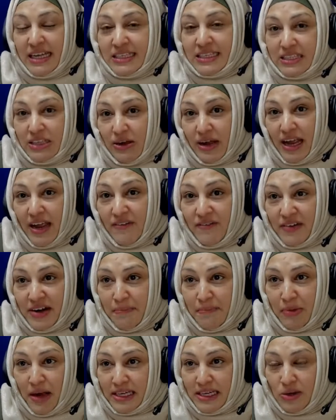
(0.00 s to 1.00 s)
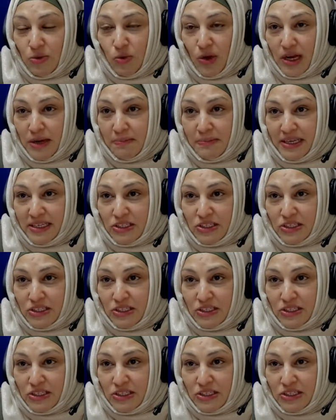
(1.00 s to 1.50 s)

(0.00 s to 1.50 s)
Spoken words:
So everybody will be